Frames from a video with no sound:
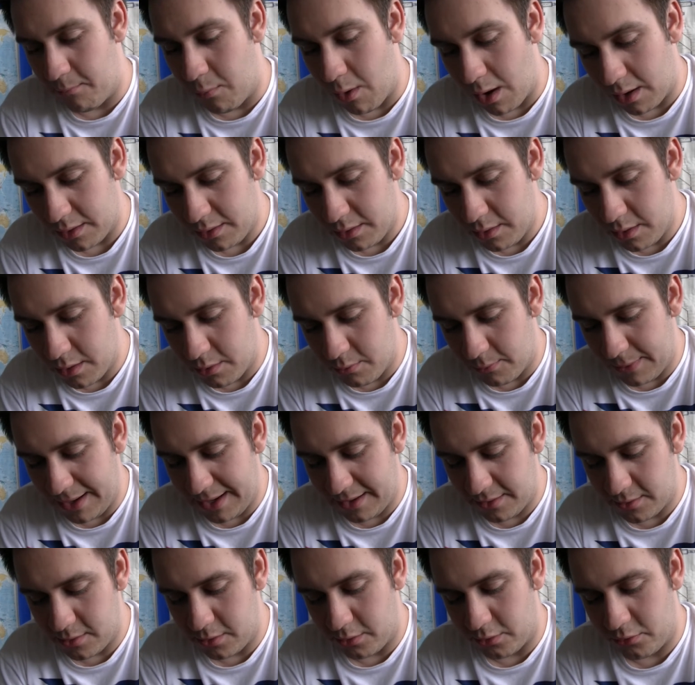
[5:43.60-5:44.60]
1,
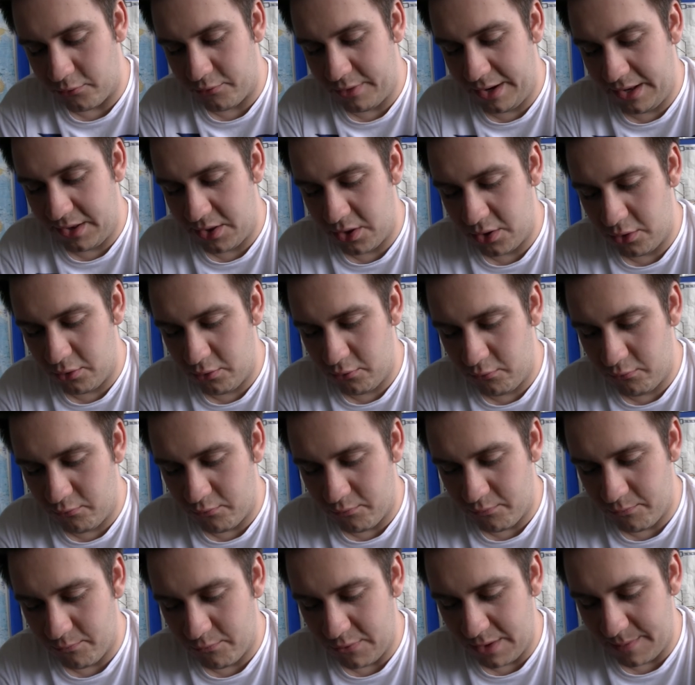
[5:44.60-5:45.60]
winning the lottery. 2,
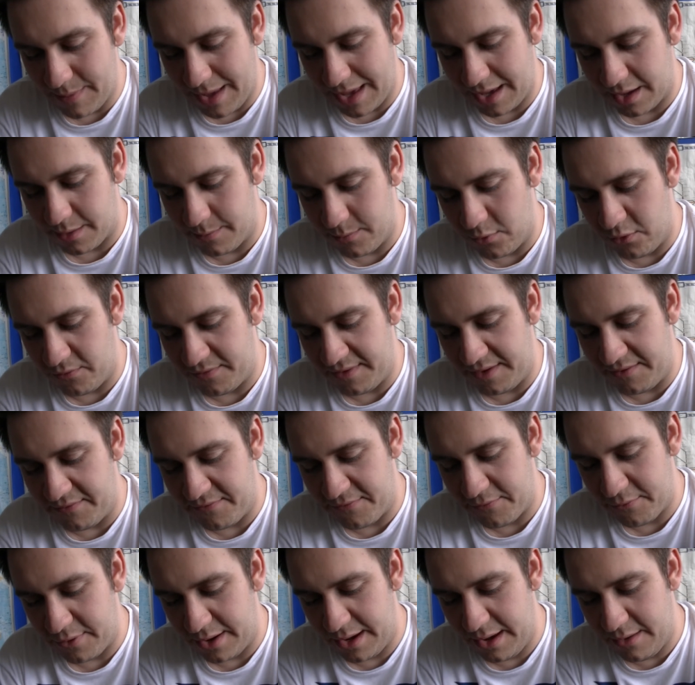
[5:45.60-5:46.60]
remaking a movie.
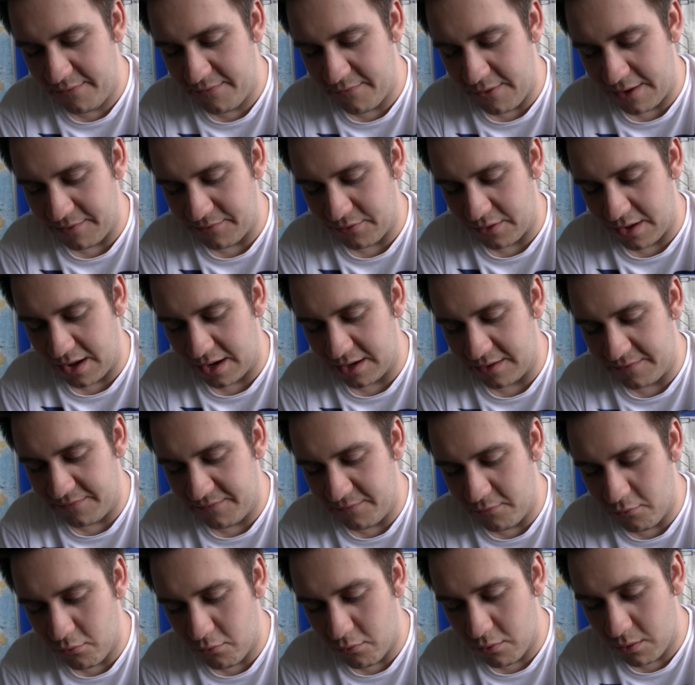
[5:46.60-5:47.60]
3, favourite colour.
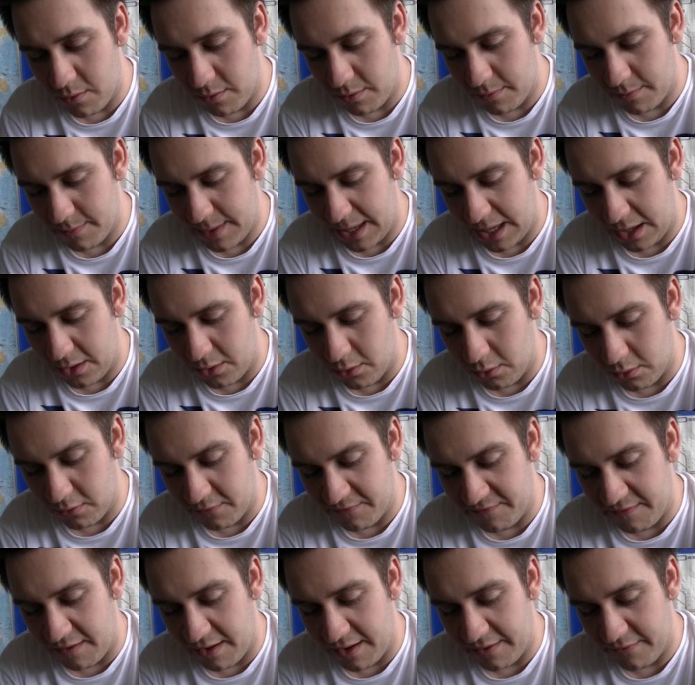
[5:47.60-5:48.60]
4, being
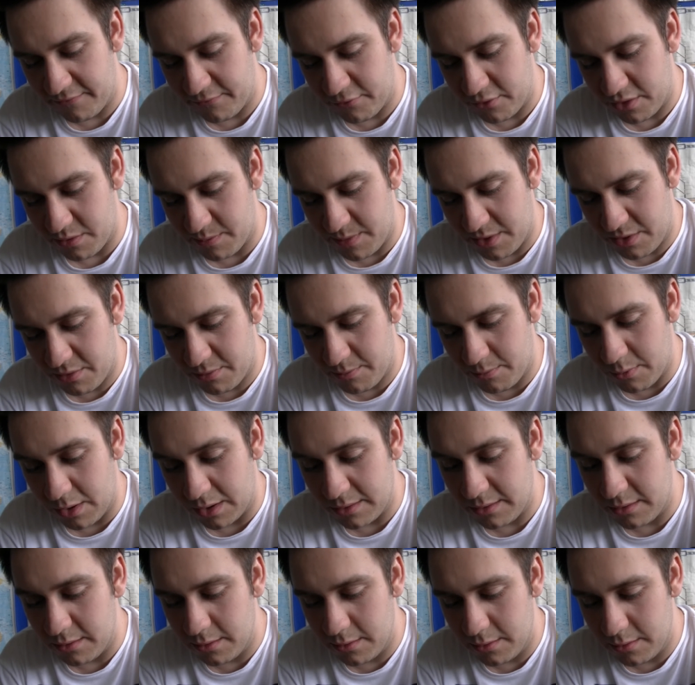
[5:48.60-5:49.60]
God. 5, Christmas
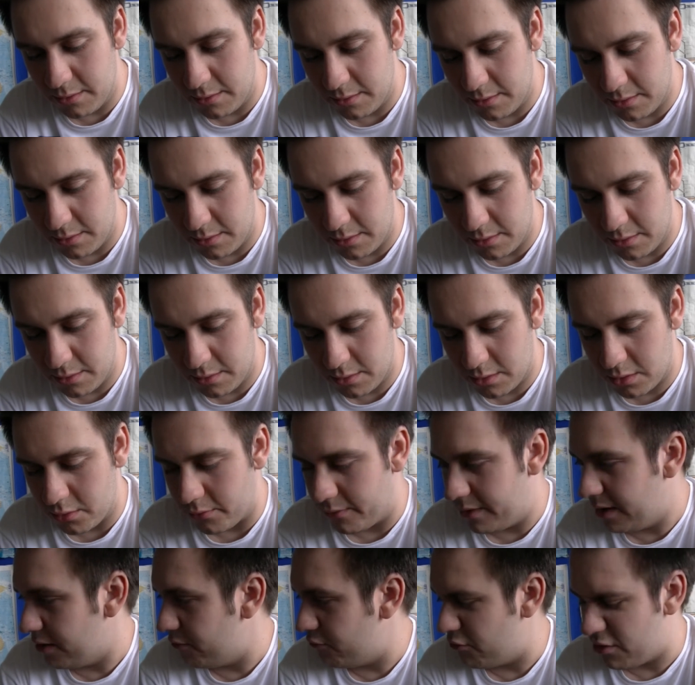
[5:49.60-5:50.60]
Part
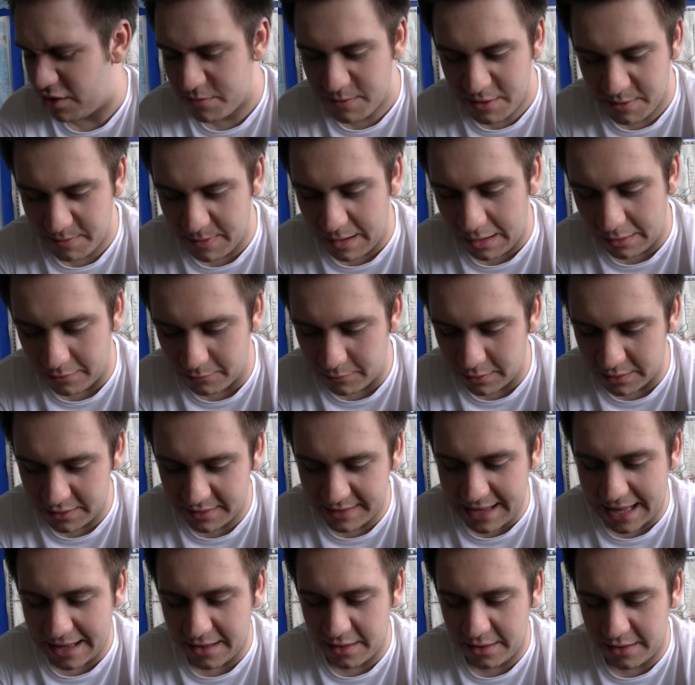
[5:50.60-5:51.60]

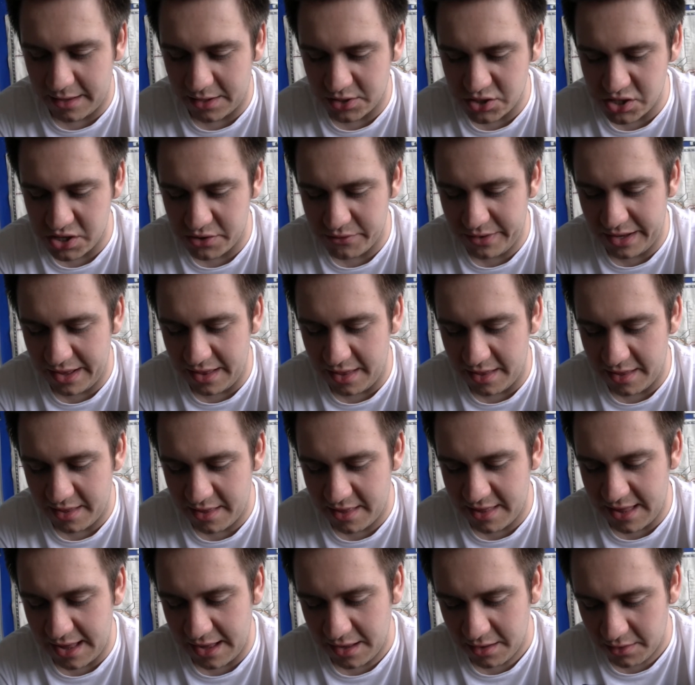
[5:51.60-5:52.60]
1, Dan's Dictionary.
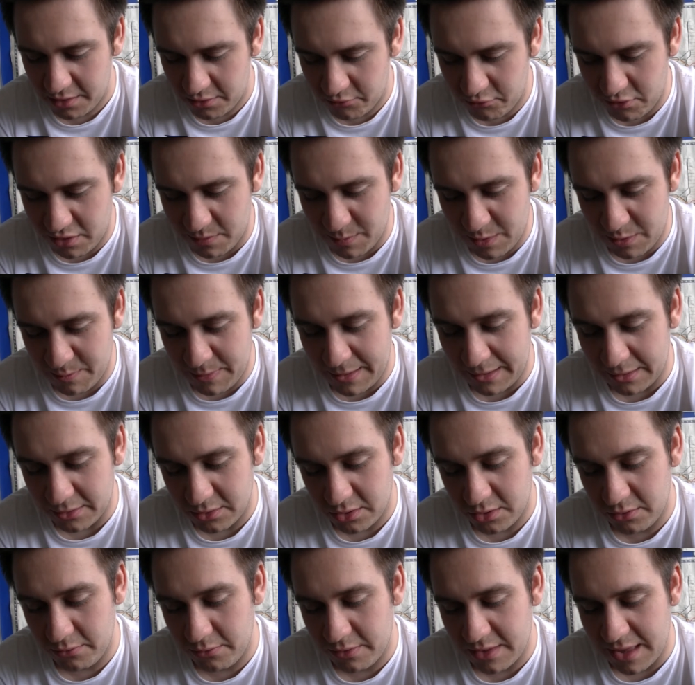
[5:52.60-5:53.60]
6, Christmas
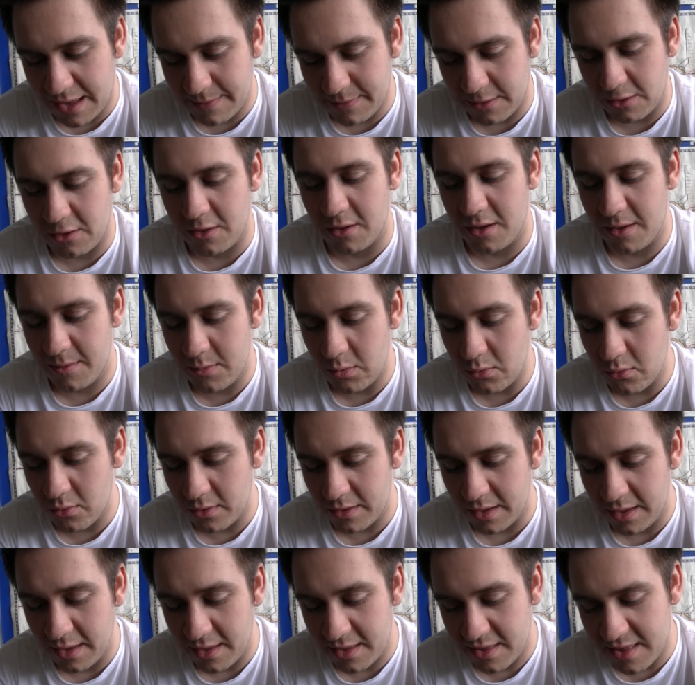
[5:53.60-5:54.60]
Part 2, Sam the
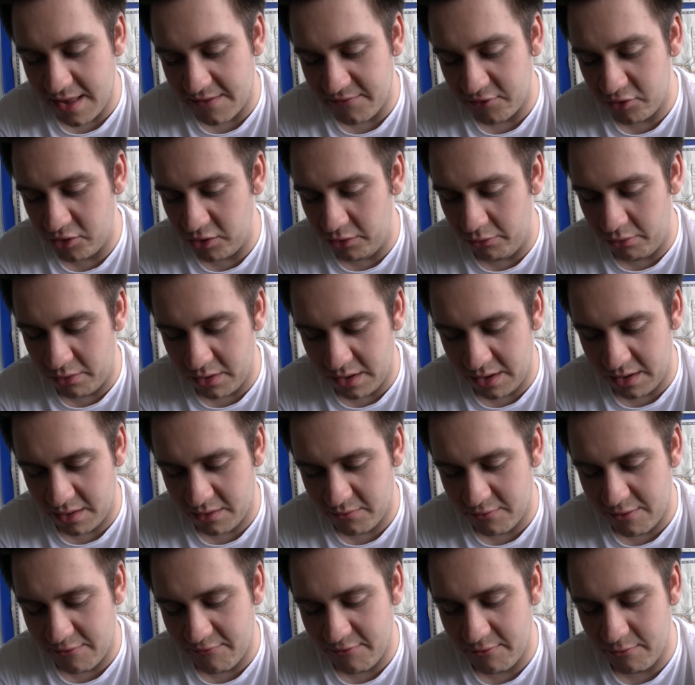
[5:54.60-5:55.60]
Cyborg. 7, New
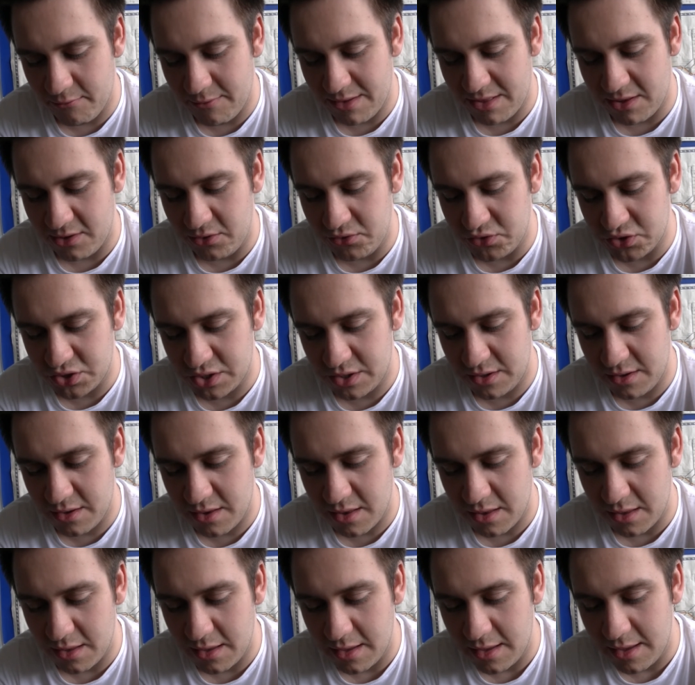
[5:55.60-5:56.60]
Year's
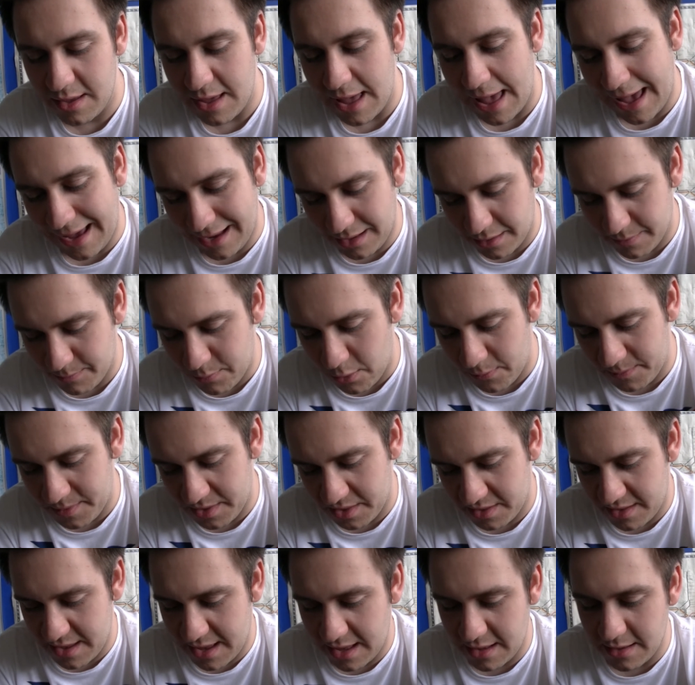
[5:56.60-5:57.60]
Resolutions. 8, Bob
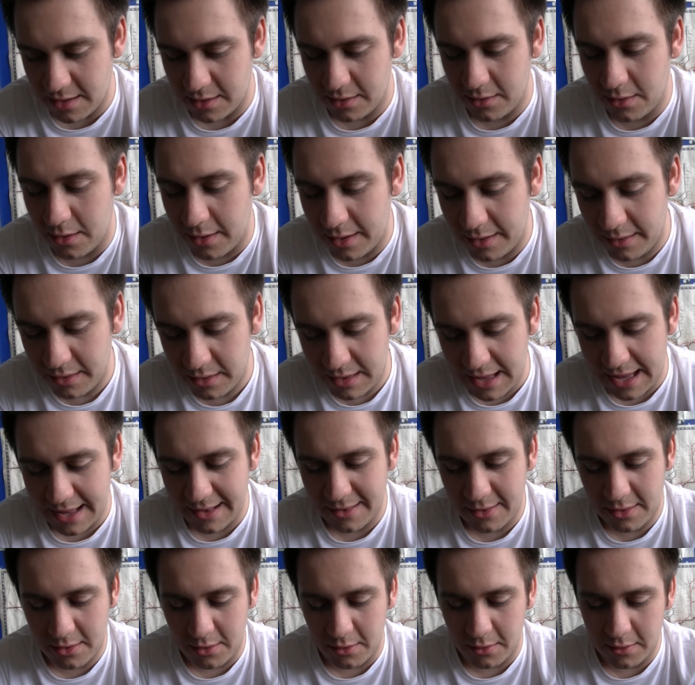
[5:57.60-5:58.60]
is Dead. 9,
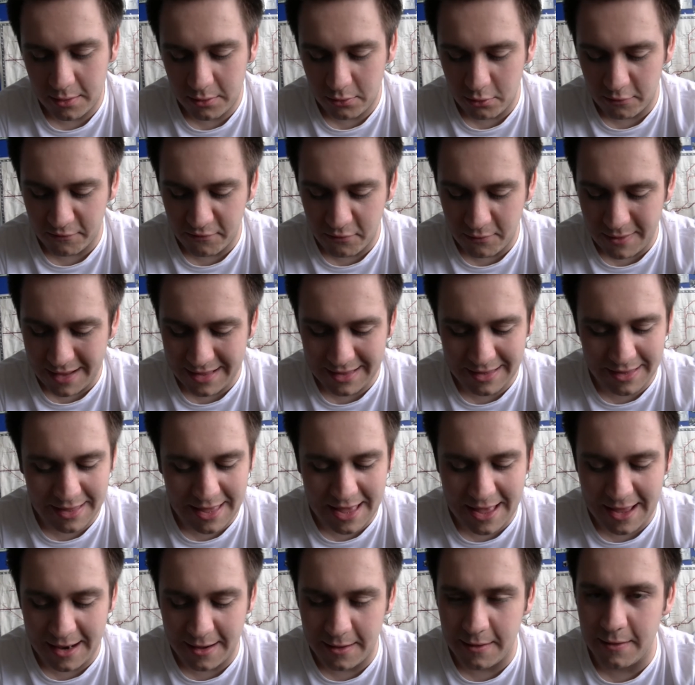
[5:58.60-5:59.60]
Dan's Novel. And
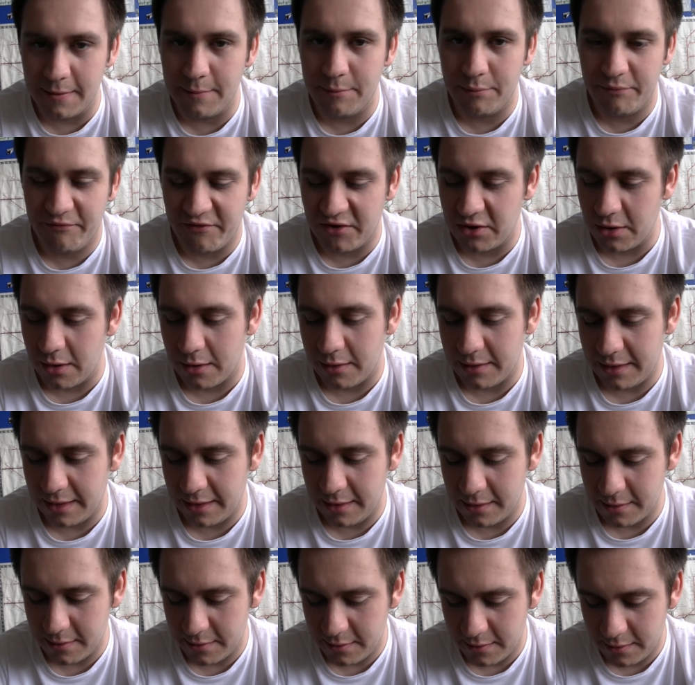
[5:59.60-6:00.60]
10,
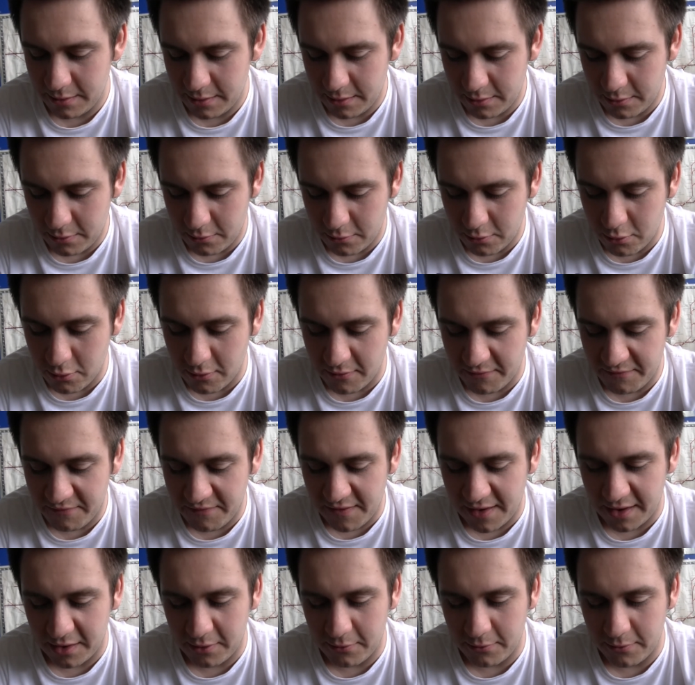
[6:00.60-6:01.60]
Finale. Or
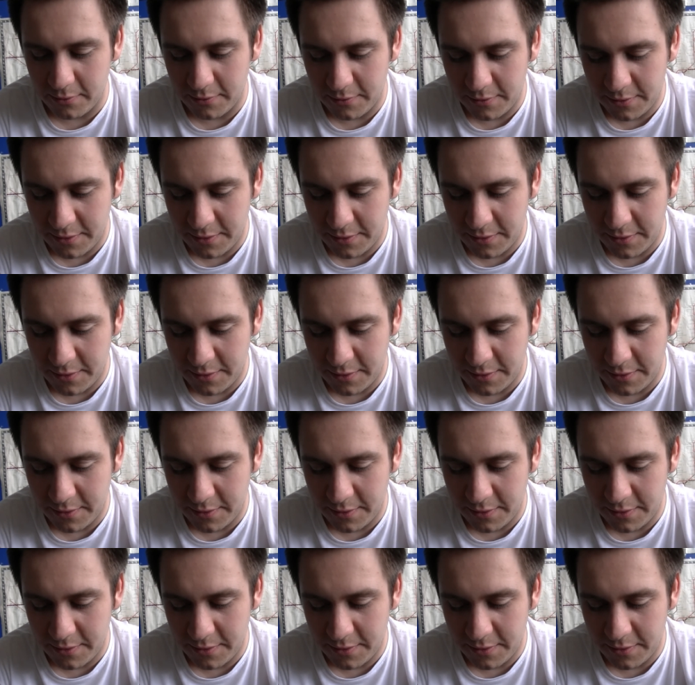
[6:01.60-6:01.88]
Final.